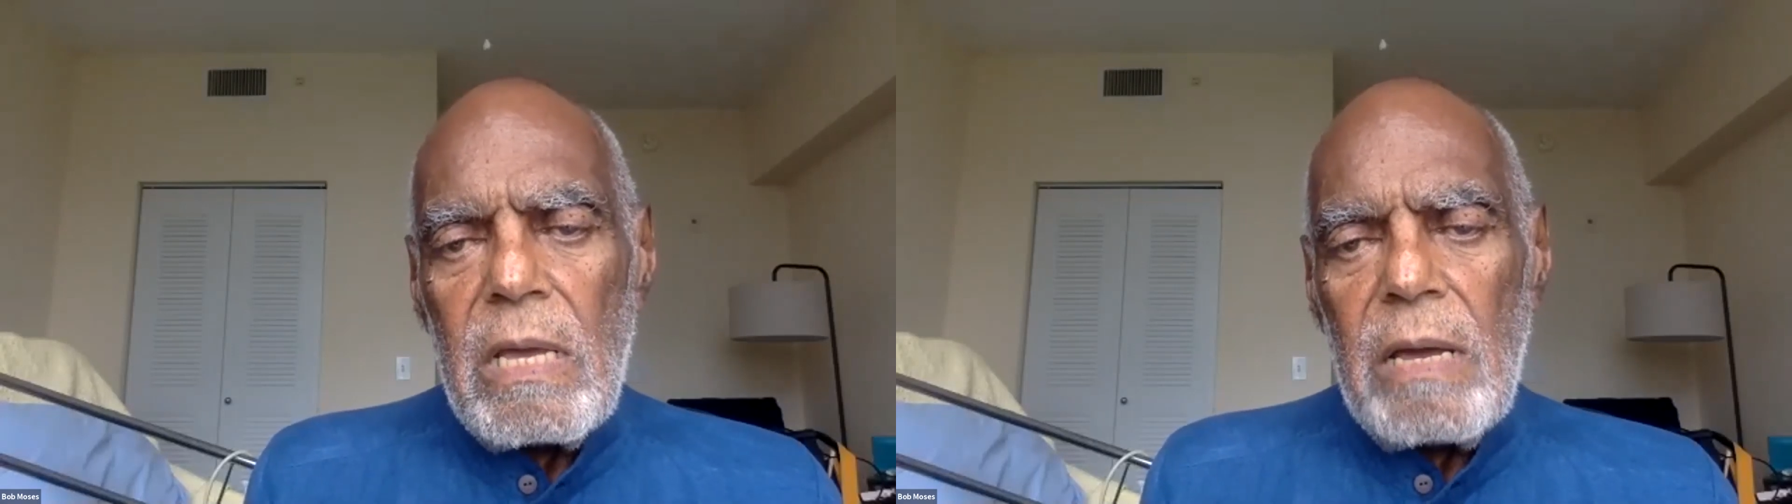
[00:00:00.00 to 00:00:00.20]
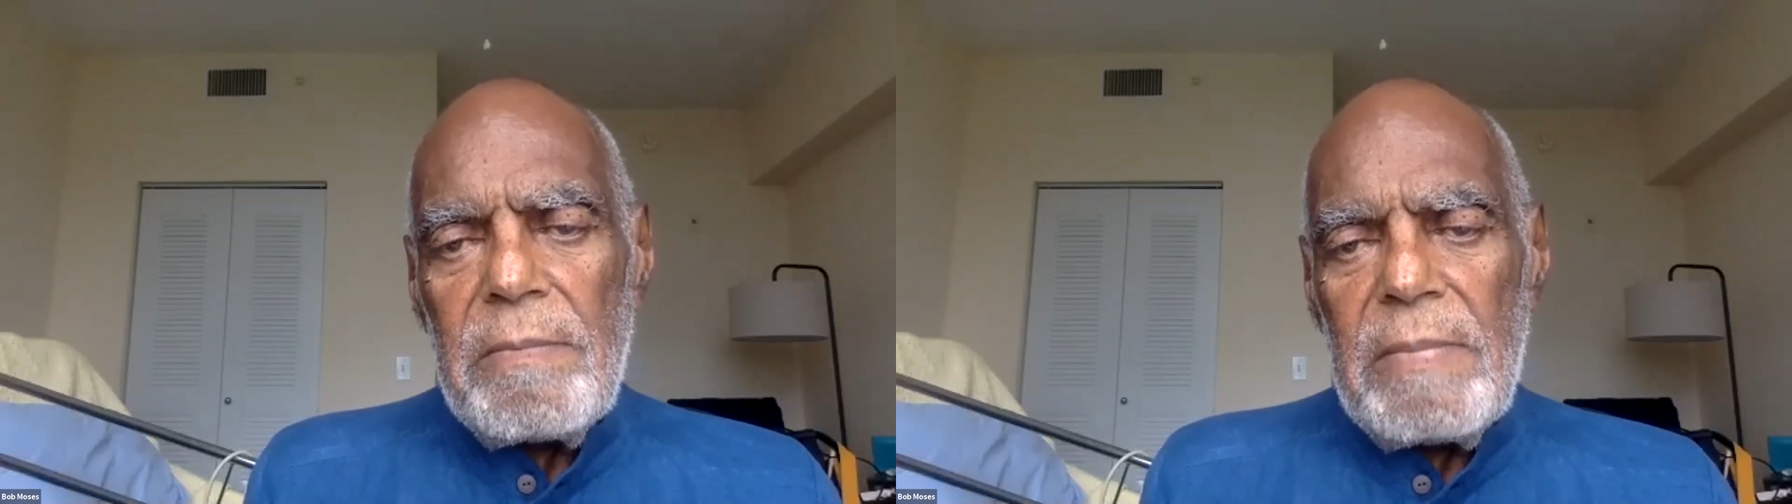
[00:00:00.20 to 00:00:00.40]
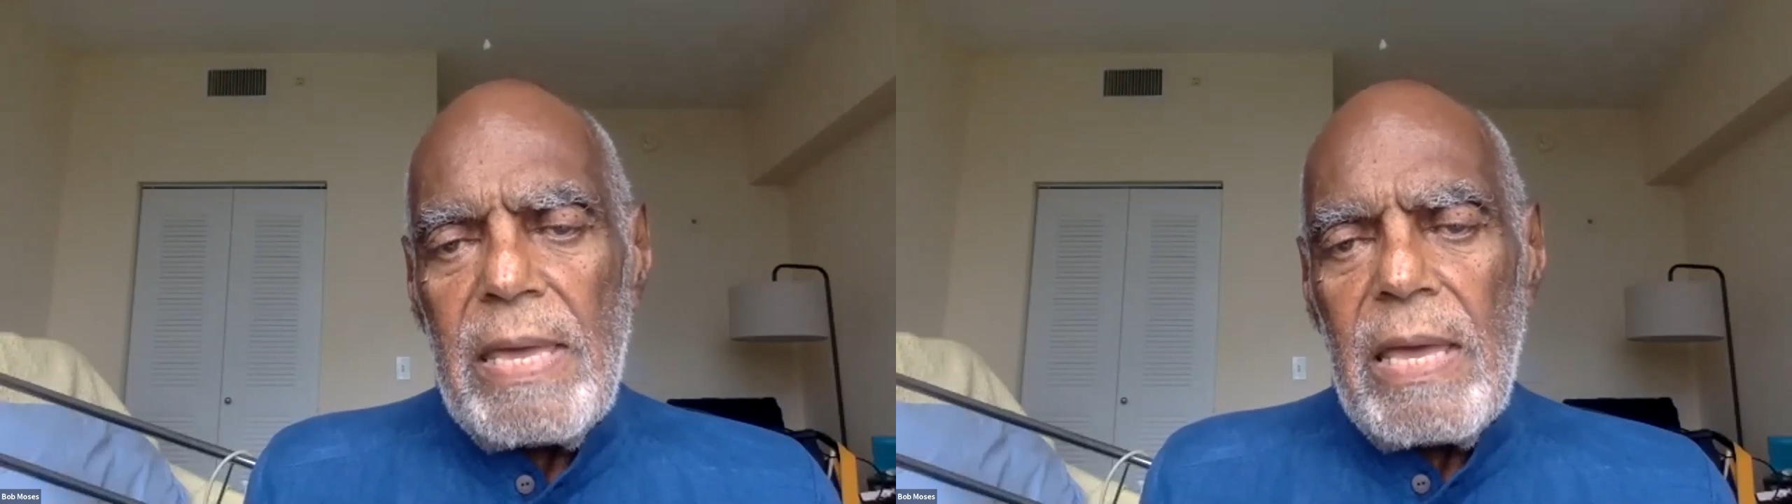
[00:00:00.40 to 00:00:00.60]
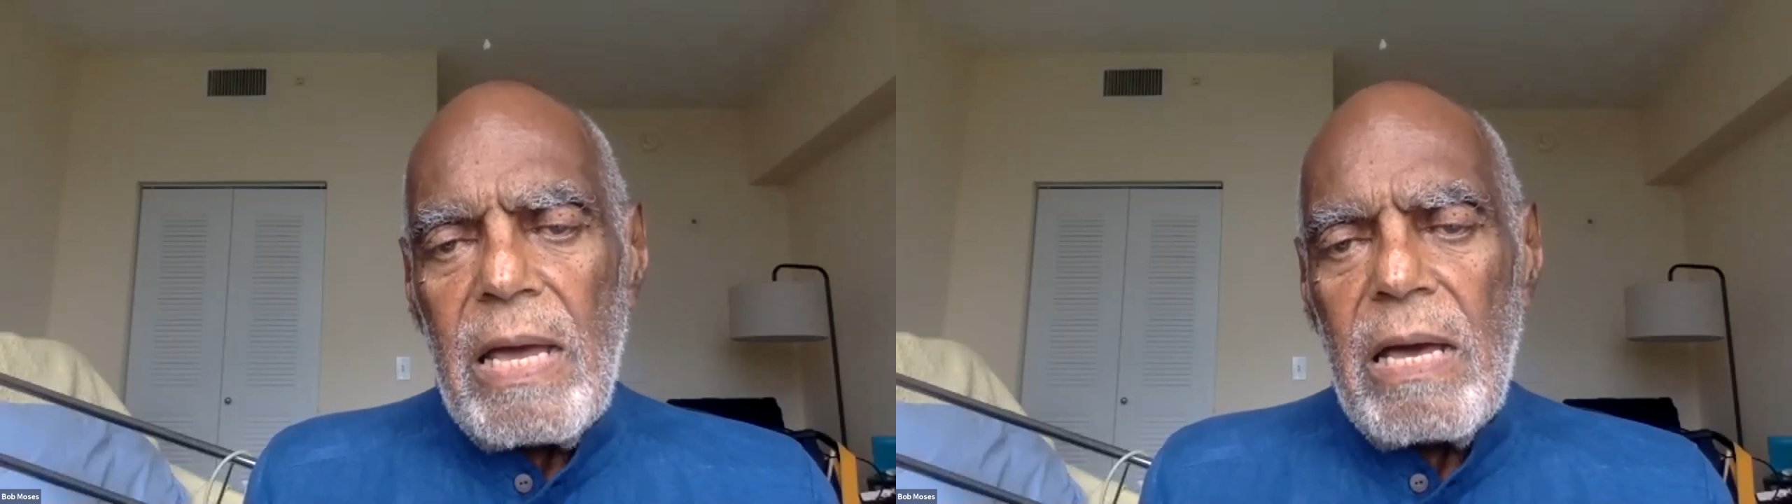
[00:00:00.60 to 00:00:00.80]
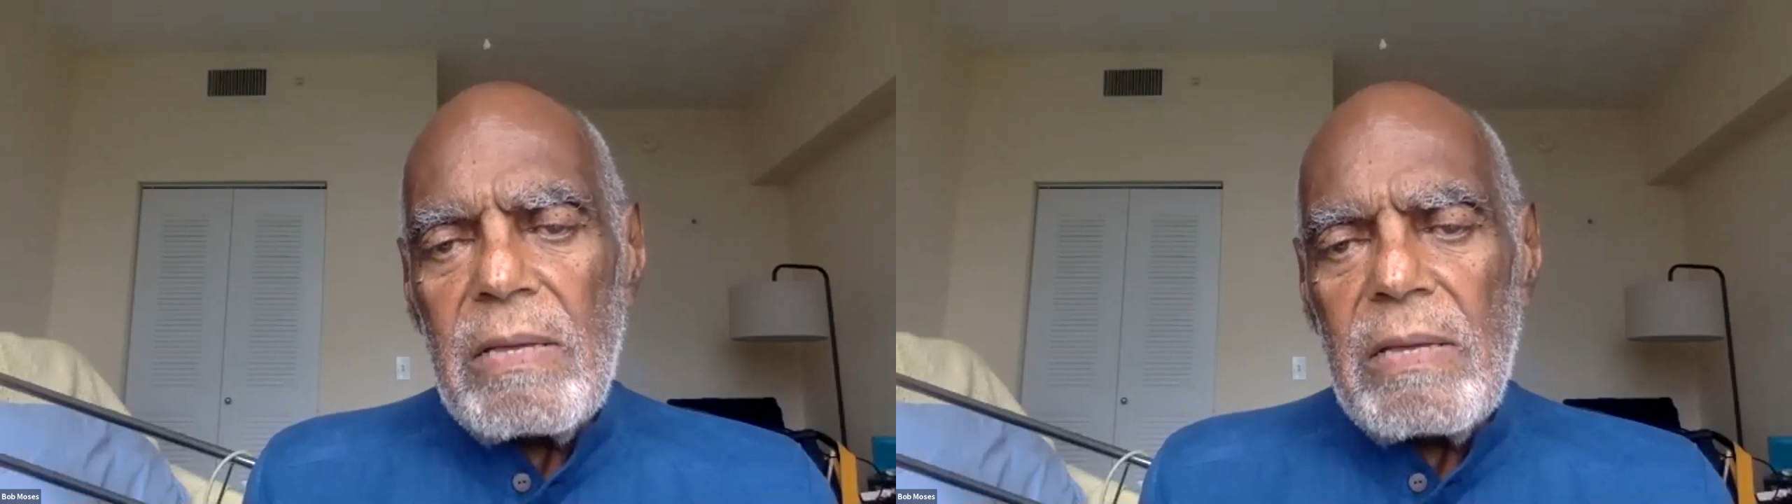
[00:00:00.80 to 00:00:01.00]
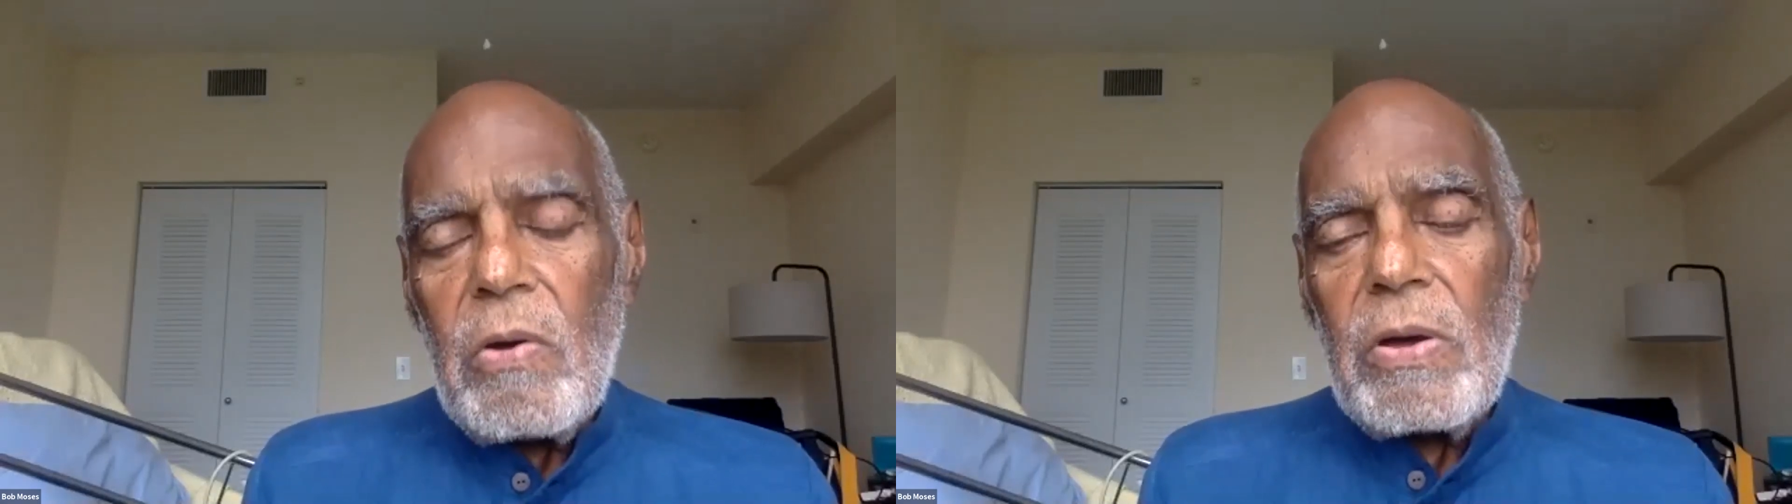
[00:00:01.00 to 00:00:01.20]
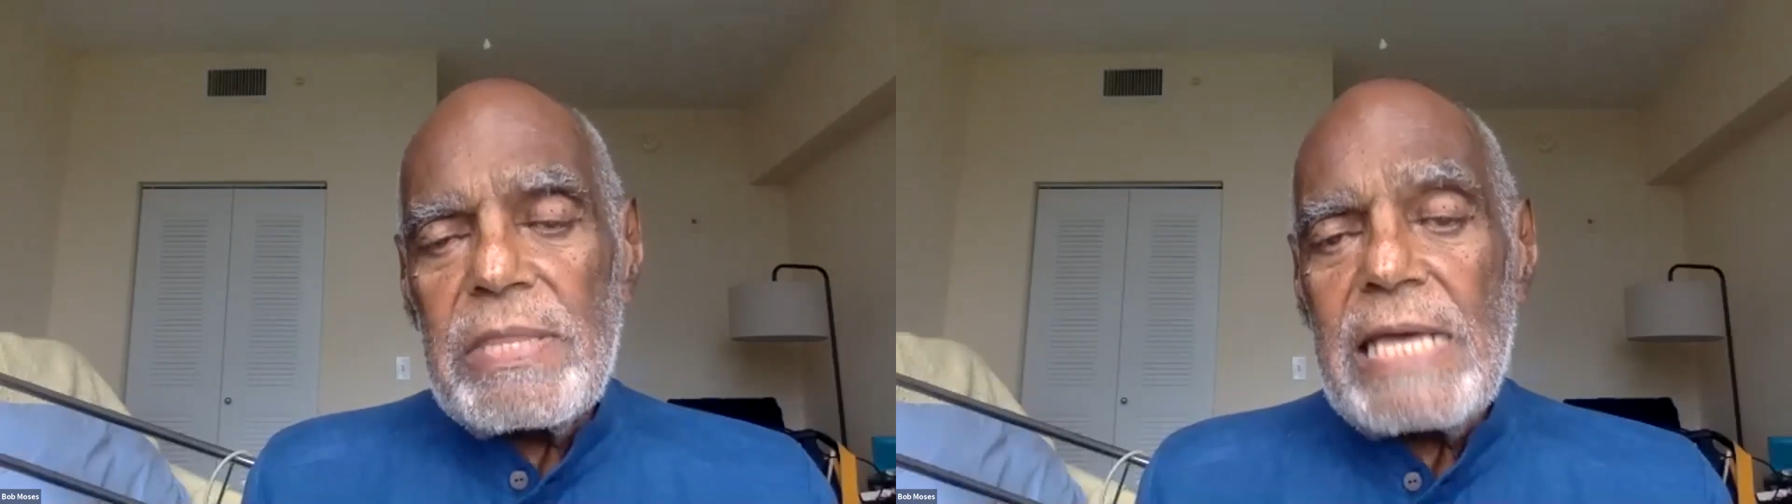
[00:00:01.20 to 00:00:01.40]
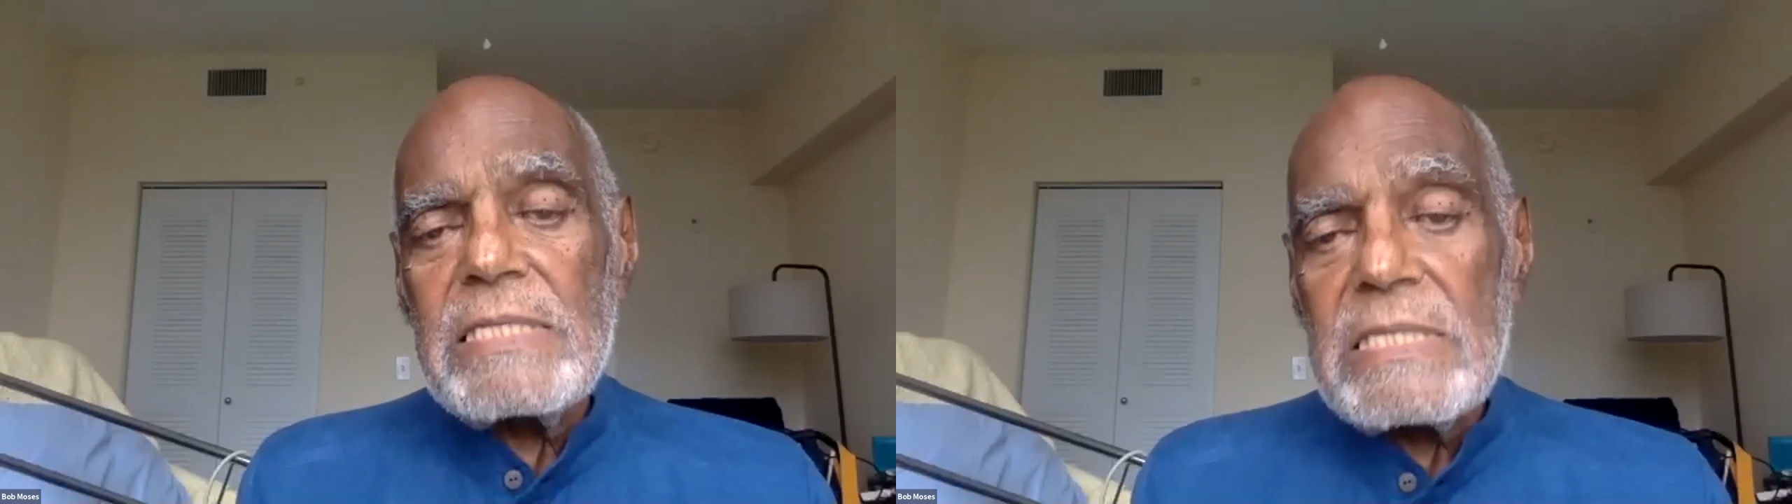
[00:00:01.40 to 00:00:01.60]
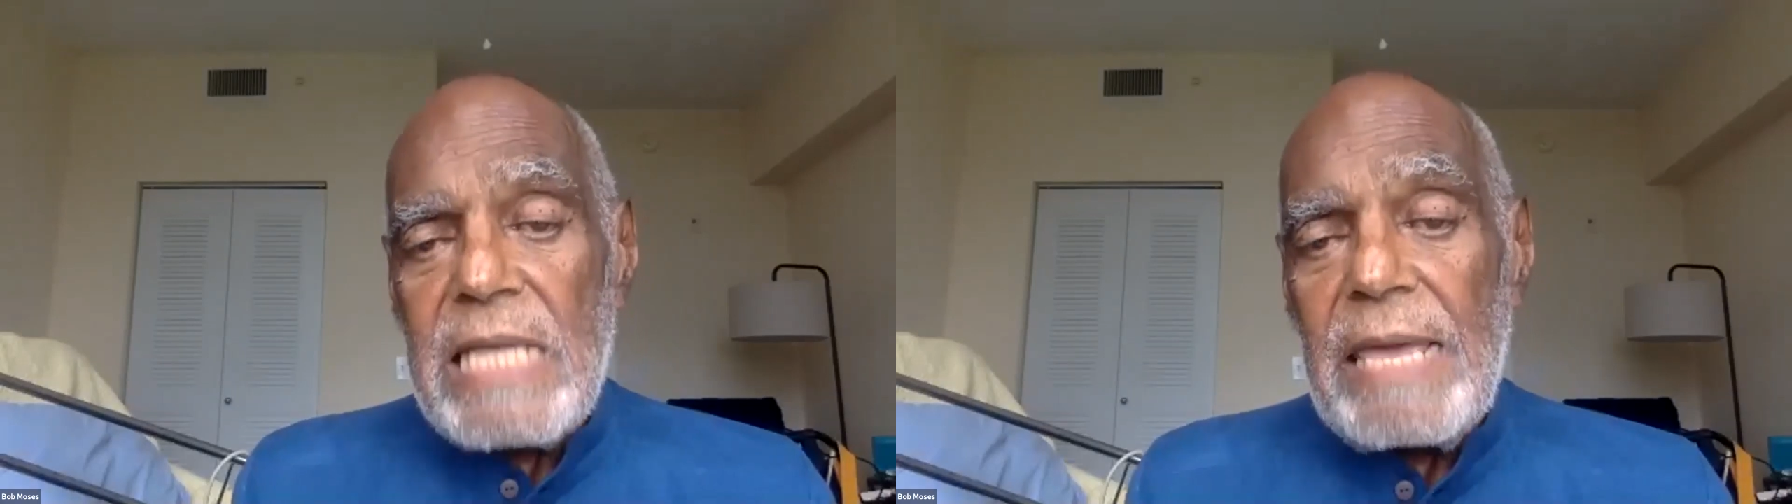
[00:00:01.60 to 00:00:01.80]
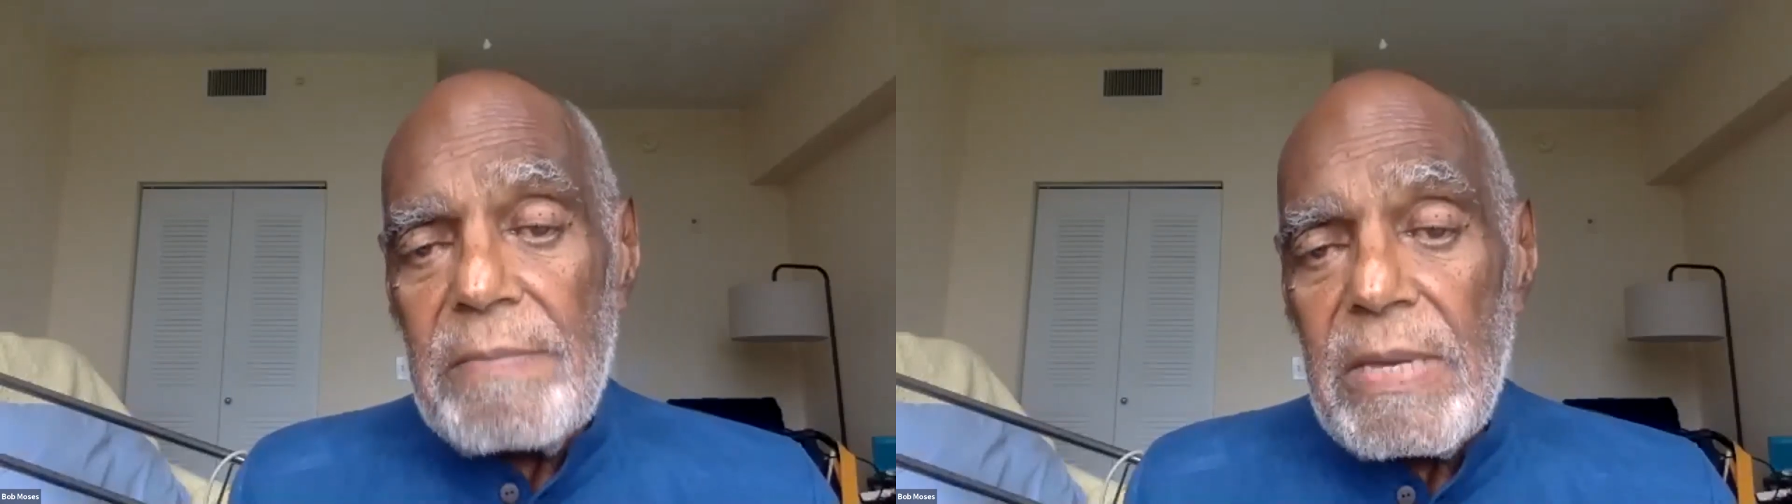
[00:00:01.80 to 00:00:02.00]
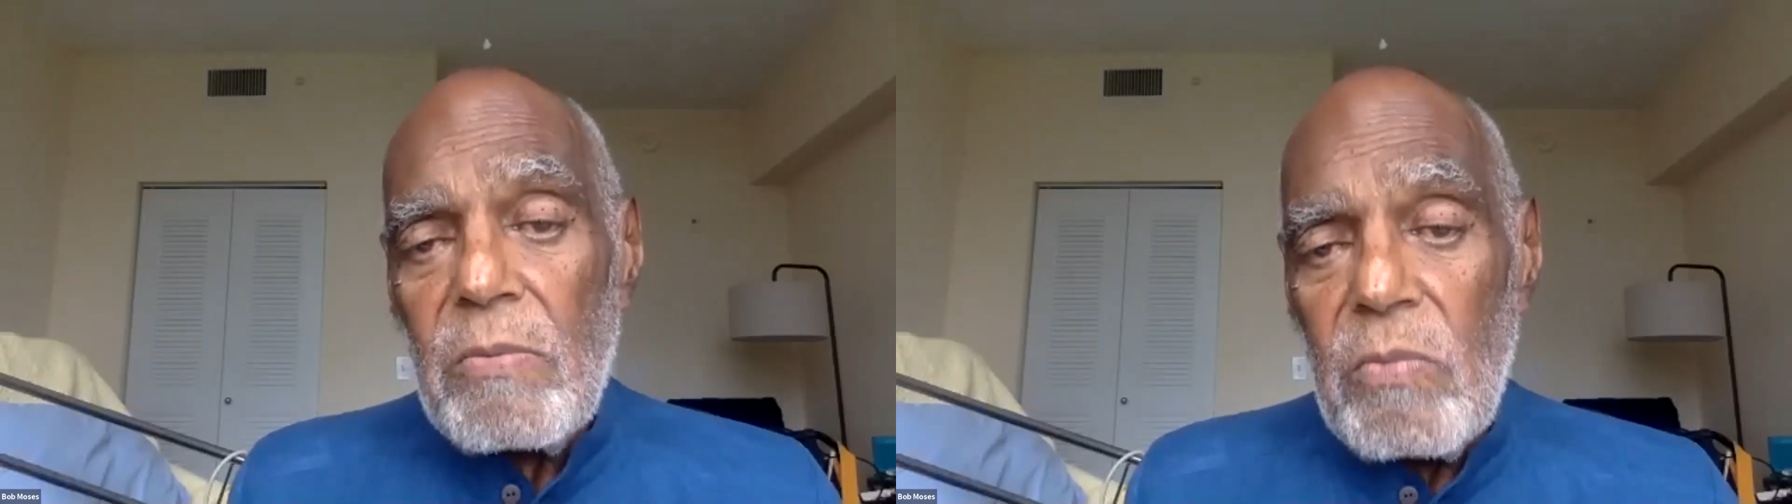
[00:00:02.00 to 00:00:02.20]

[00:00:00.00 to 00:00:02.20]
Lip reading: or that statement,